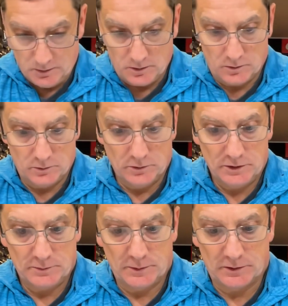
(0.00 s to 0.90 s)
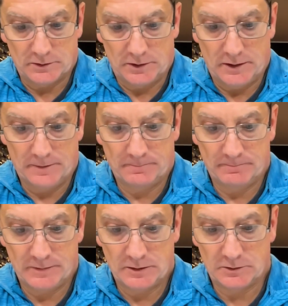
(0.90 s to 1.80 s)
Holy smokes.
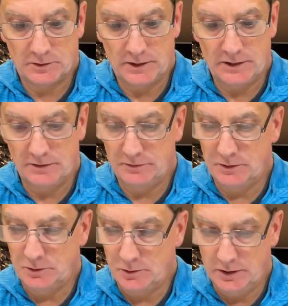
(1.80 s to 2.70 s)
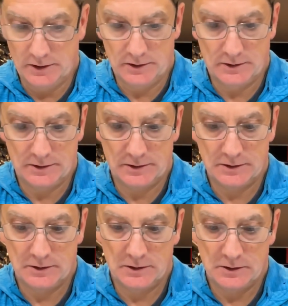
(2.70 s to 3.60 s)
So they give you
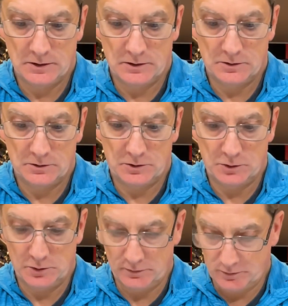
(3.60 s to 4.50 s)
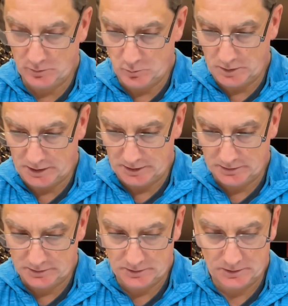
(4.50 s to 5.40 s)
two different
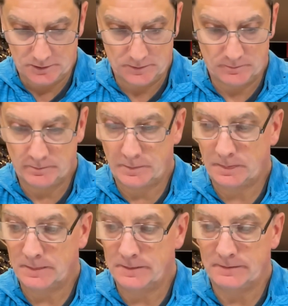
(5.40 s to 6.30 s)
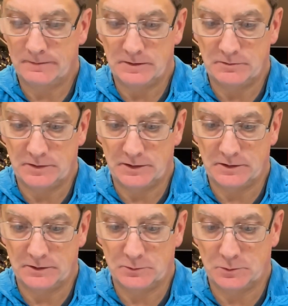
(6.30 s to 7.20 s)
wings. You've got
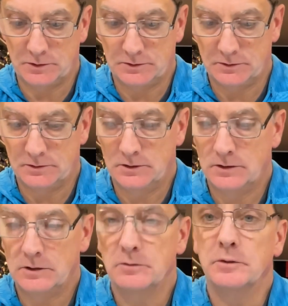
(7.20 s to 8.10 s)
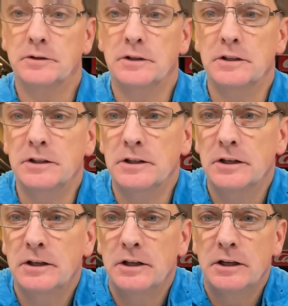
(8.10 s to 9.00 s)
this one with the
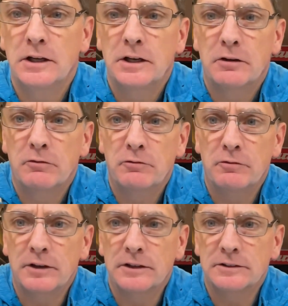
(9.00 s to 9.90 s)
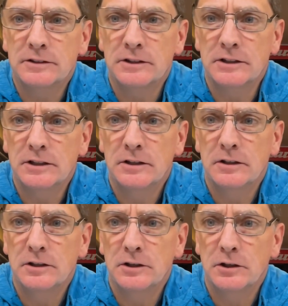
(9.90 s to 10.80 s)
fancy
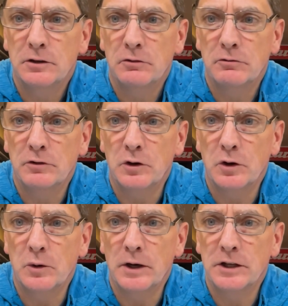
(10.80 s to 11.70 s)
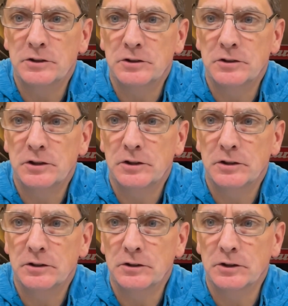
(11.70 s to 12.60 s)
photo etched
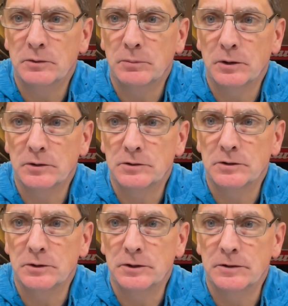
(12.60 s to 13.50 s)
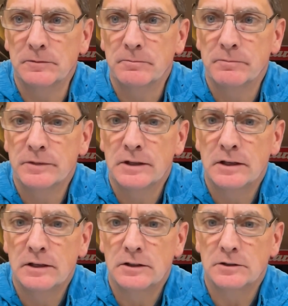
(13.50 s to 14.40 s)
looking parts to it.
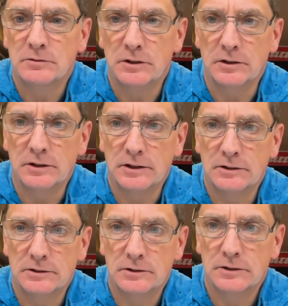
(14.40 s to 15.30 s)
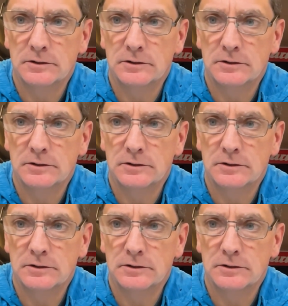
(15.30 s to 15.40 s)
Very nice.